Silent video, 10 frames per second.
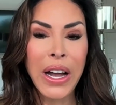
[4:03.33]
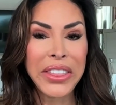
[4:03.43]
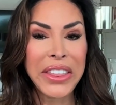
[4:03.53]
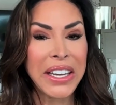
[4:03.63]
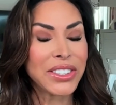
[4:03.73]
I
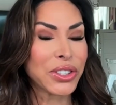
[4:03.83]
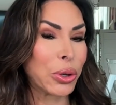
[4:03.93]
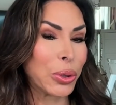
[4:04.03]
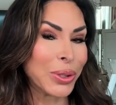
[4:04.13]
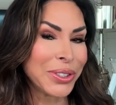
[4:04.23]
think it's
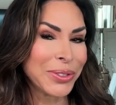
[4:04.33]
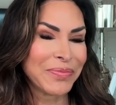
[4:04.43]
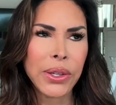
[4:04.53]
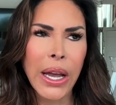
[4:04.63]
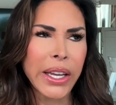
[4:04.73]
goals.
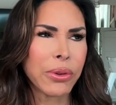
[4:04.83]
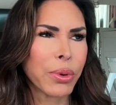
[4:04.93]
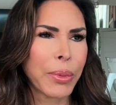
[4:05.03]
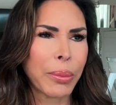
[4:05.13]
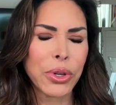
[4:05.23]
I can
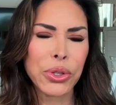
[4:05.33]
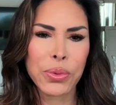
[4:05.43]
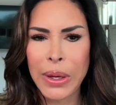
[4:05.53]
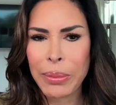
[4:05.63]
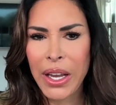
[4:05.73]
remember
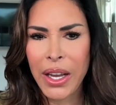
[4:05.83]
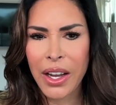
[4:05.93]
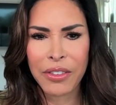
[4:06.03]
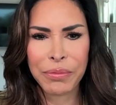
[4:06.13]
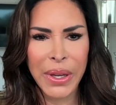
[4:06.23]
dreaming
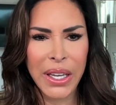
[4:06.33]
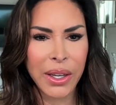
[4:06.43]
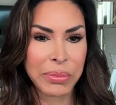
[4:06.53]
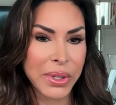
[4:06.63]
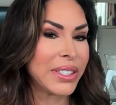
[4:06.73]
of being
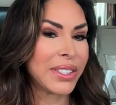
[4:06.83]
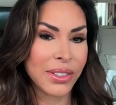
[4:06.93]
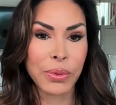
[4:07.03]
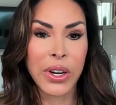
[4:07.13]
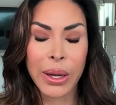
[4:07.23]
in places
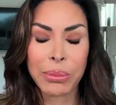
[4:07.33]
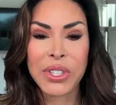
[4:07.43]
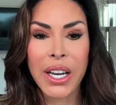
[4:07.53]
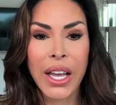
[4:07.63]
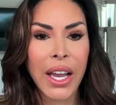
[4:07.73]
where I am
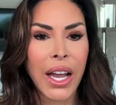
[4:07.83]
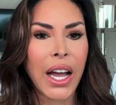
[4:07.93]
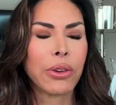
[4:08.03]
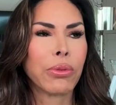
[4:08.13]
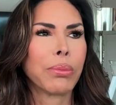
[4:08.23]
today. I
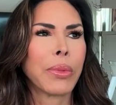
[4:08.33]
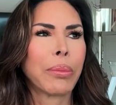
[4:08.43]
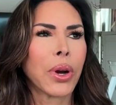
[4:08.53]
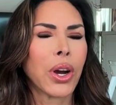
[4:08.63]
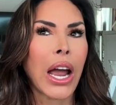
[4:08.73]
can
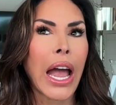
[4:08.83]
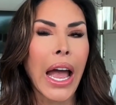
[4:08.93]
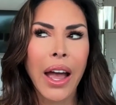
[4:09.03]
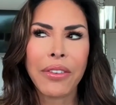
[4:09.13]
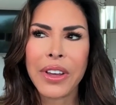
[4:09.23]
remember
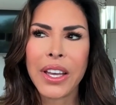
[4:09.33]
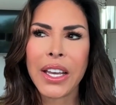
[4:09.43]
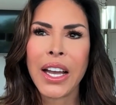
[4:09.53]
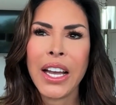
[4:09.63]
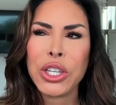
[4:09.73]

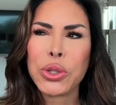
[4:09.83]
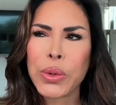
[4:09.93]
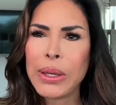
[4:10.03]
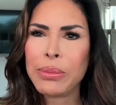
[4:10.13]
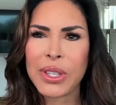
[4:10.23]
having
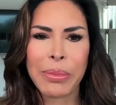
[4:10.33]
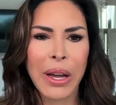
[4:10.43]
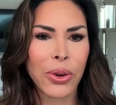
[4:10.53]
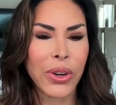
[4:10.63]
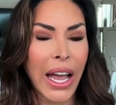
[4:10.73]
dreams
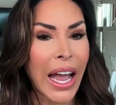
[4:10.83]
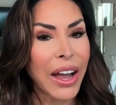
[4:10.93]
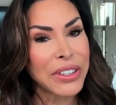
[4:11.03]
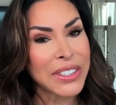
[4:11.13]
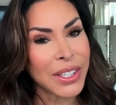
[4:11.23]
about
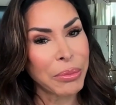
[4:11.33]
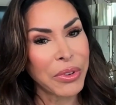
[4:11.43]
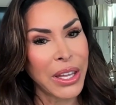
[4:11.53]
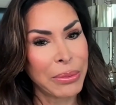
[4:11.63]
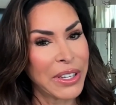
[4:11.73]
having some of
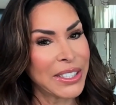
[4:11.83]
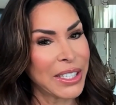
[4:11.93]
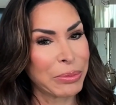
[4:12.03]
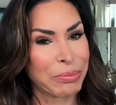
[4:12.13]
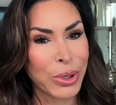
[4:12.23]
the amazing
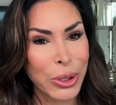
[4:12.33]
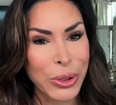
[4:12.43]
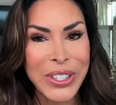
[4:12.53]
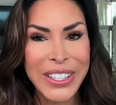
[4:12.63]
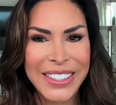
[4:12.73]

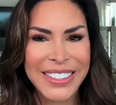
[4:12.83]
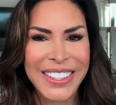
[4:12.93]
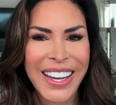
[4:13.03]
employees